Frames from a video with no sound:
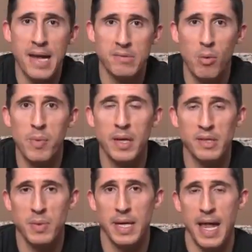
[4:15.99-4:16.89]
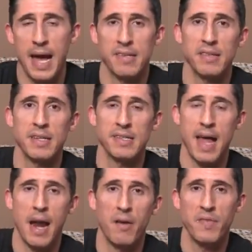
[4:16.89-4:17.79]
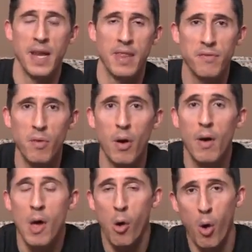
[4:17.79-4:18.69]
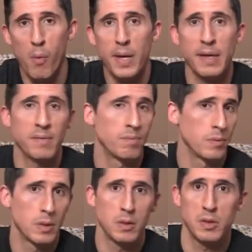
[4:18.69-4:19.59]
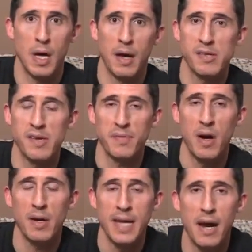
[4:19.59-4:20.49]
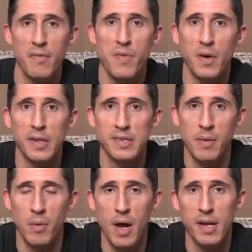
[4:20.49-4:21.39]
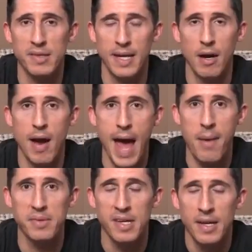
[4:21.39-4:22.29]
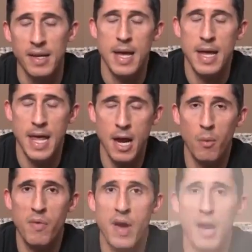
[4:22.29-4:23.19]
possible because we can actually slide our feet on the floor. Or we can shift our entire focus somewhere else, like our abs. And here we've